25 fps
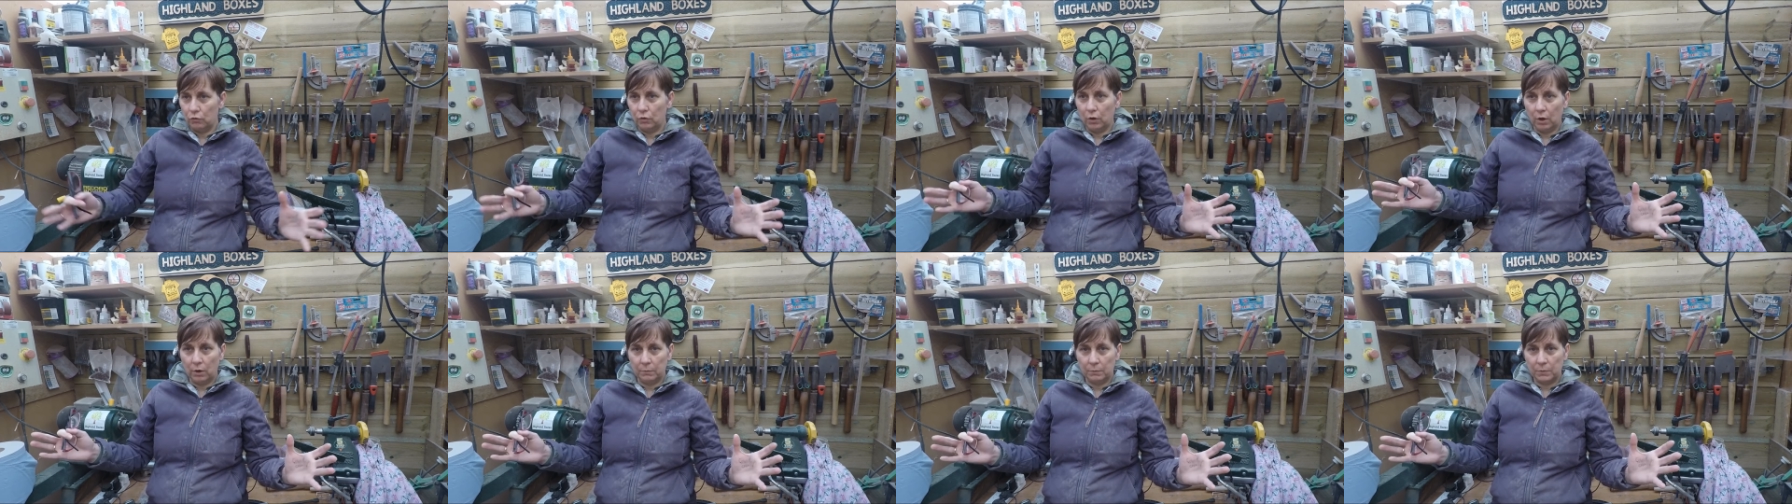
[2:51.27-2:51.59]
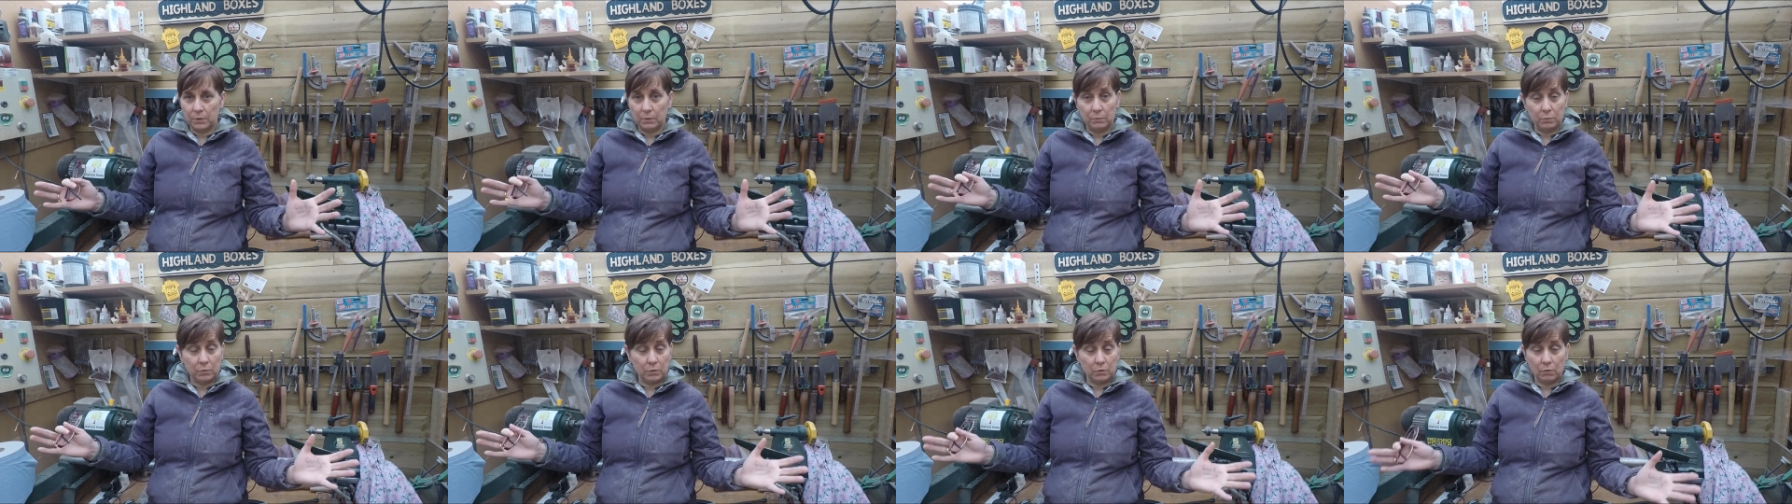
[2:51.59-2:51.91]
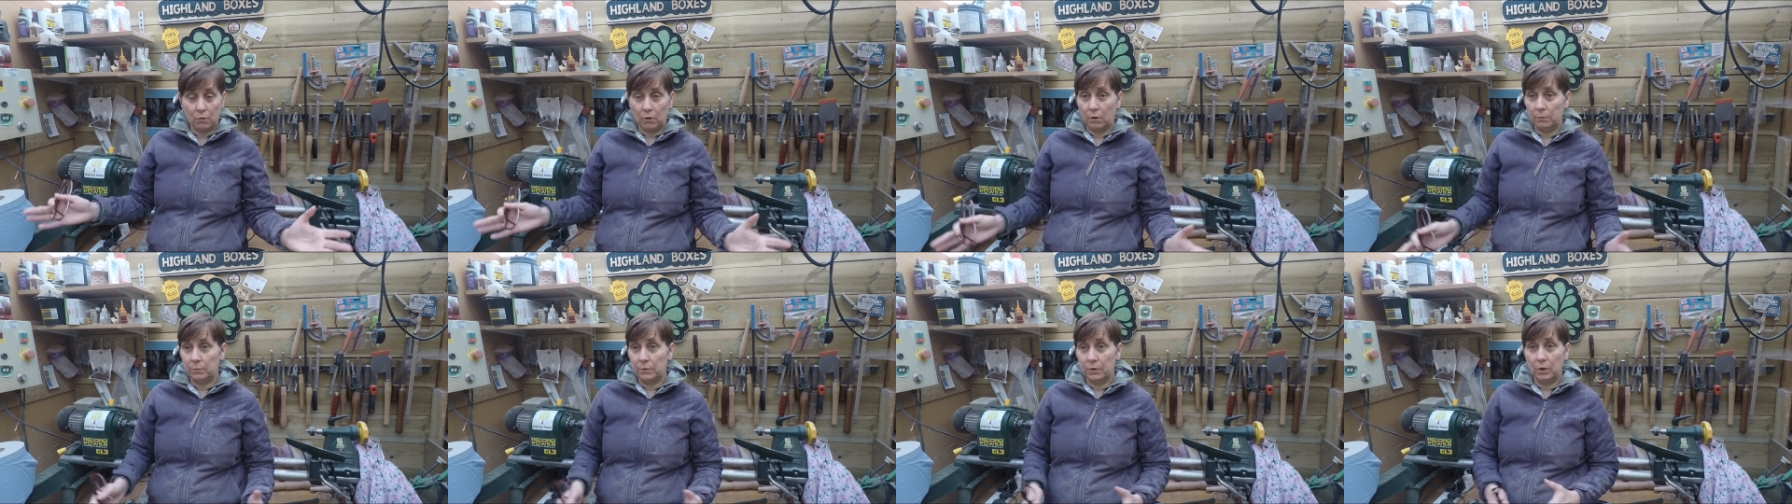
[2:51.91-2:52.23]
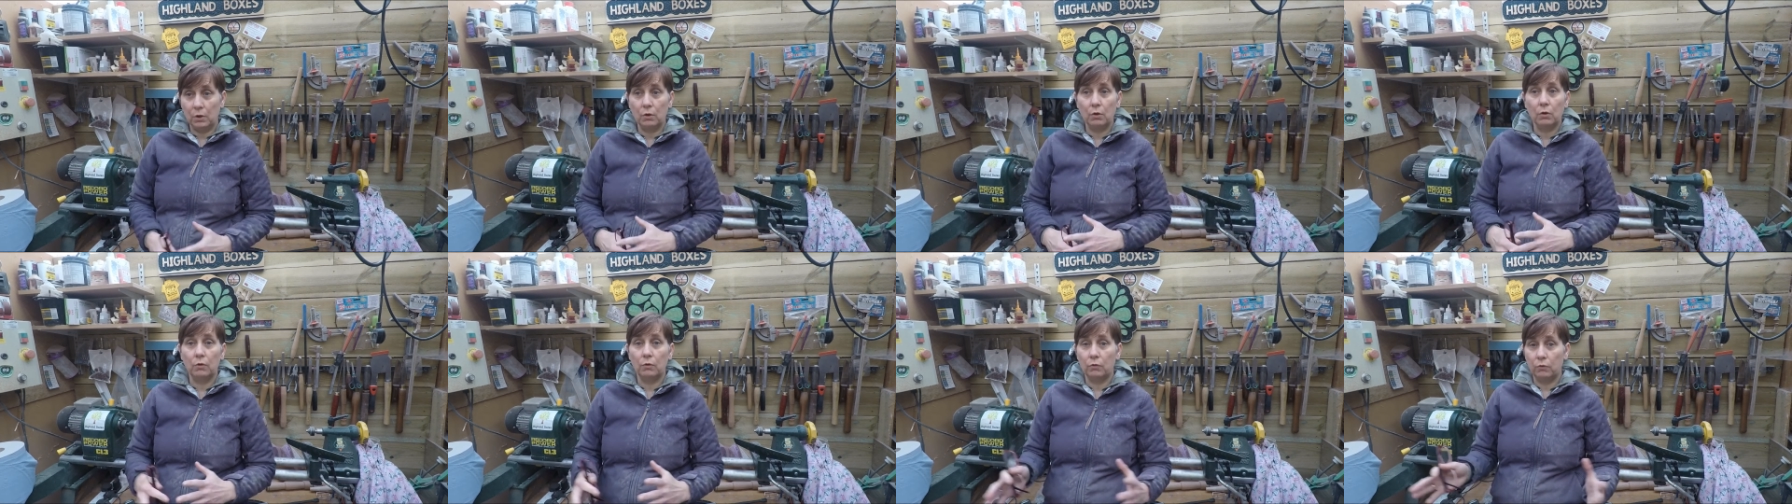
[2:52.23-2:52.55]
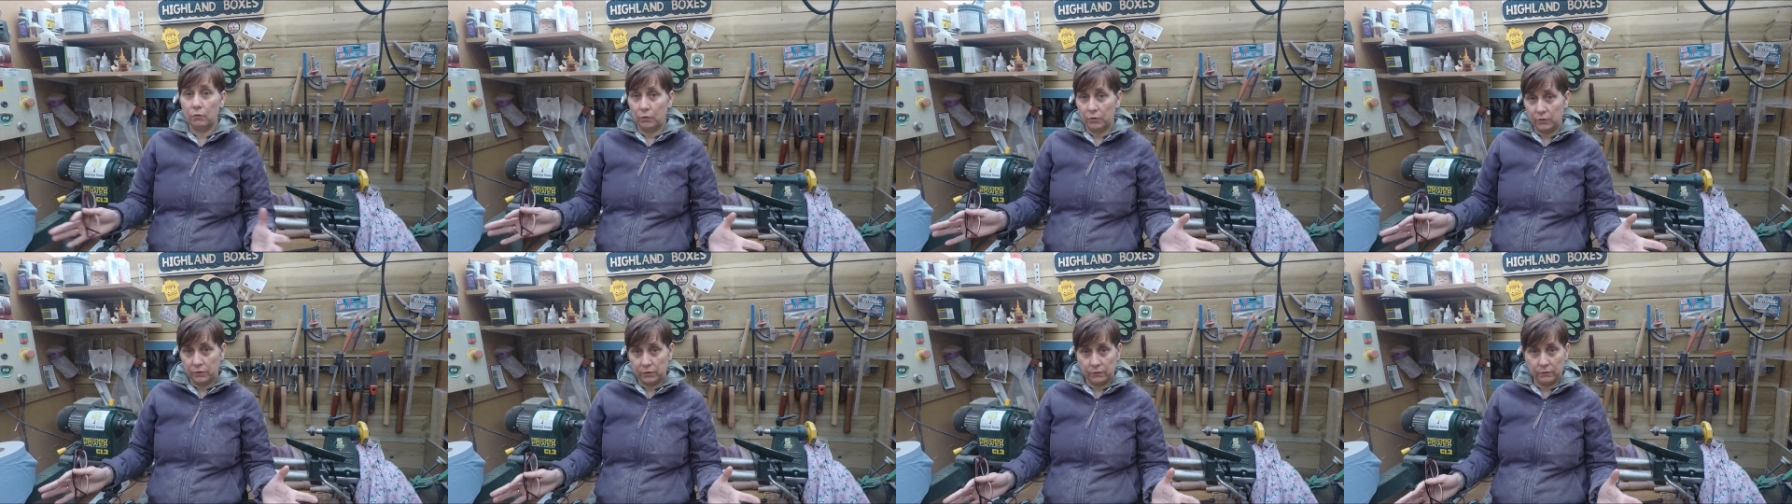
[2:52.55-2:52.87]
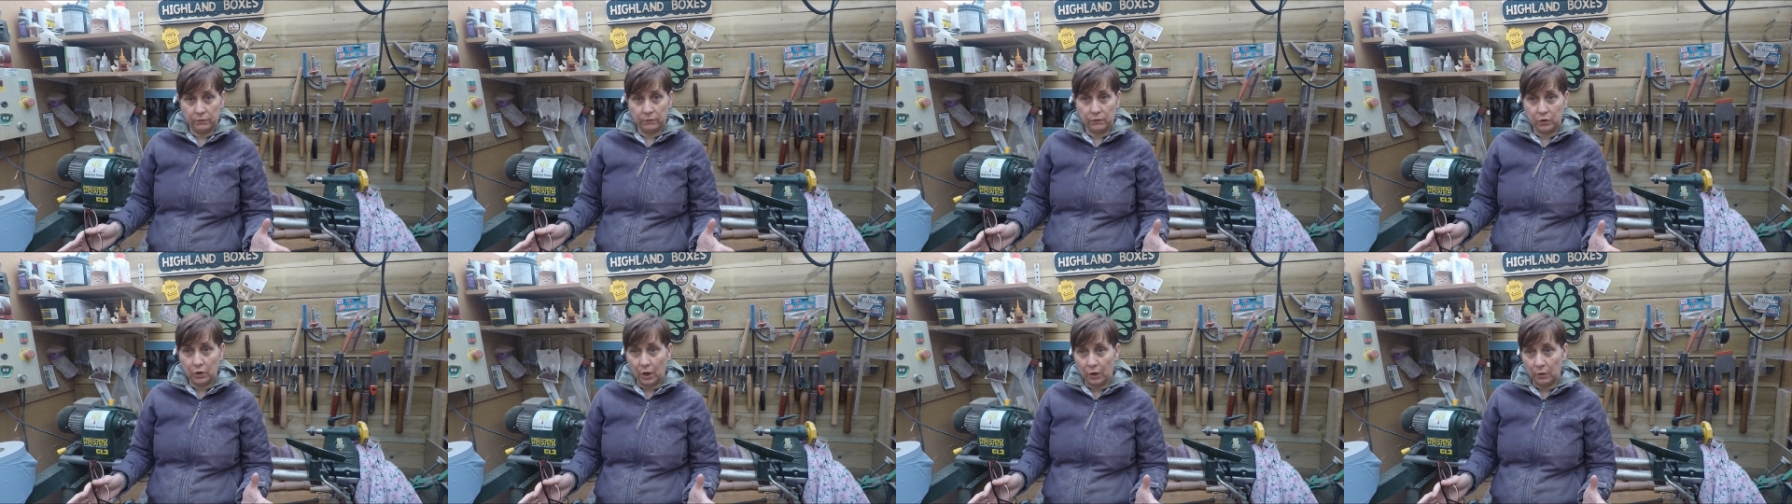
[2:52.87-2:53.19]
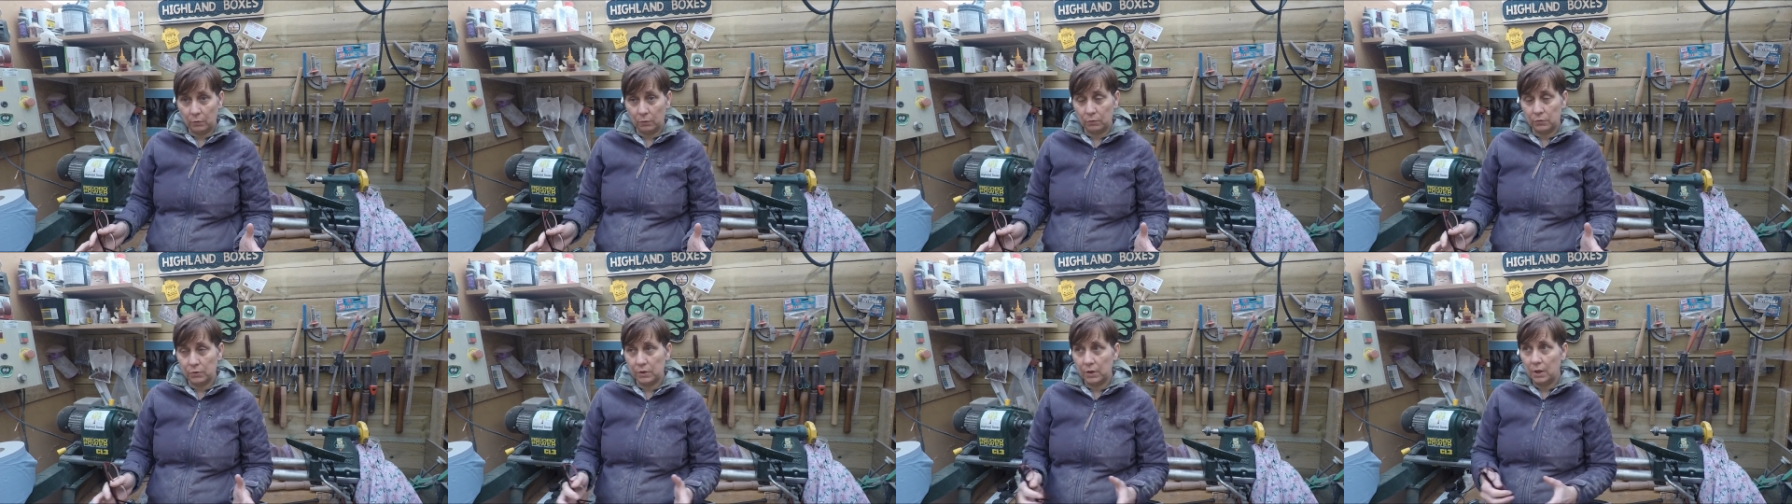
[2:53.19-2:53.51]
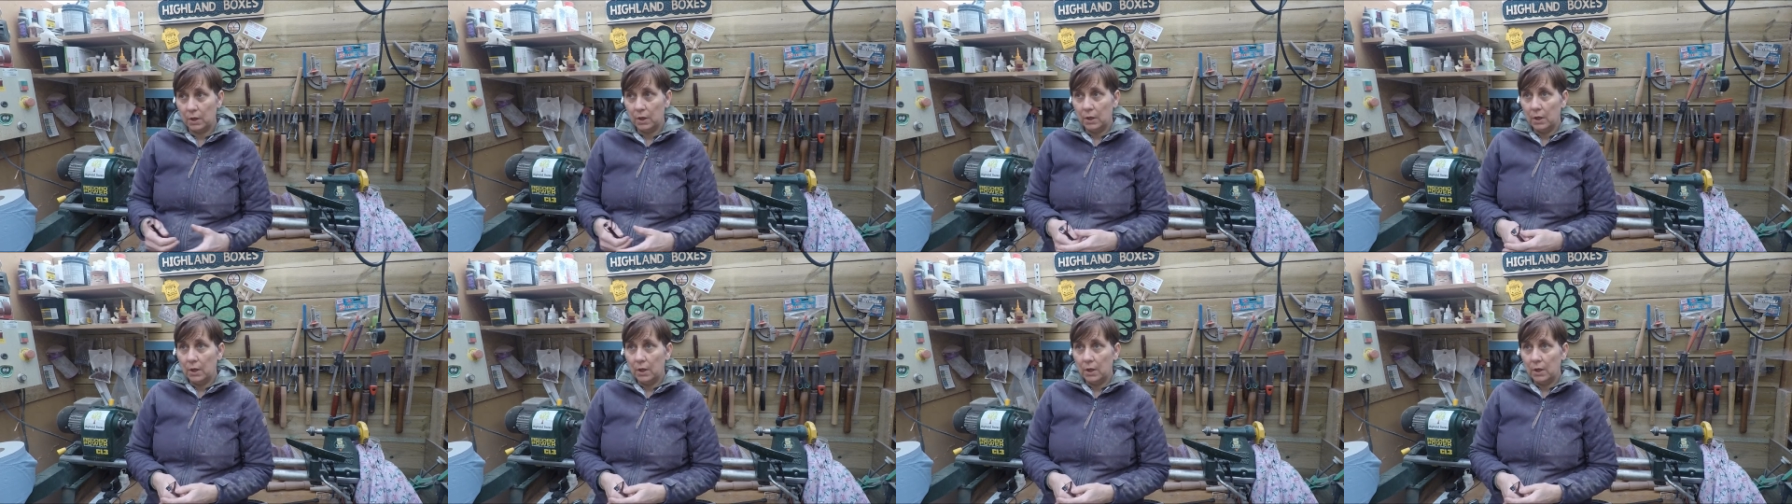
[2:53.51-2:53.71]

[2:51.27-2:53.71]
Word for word: I'm subscribed to hundreds of channels,